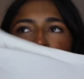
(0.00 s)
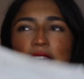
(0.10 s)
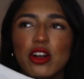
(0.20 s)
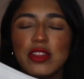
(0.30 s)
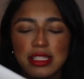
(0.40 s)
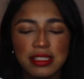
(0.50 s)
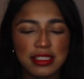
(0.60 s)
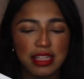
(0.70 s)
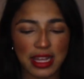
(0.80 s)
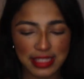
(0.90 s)
I got these in a
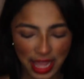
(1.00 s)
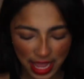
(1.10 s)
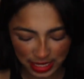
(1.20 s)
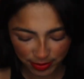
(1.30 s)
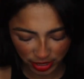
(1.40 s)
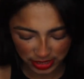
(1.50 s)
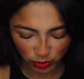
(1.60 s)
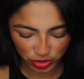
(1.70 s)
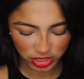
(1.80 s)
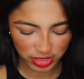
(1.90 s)
size 8 because
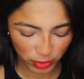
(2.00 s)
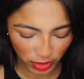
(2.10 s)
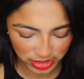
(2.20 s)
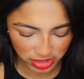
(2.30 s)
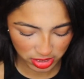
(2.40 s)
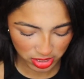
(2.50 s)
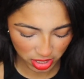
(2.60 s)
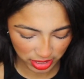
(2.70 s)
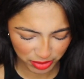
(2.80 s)
I wanted them quite snug.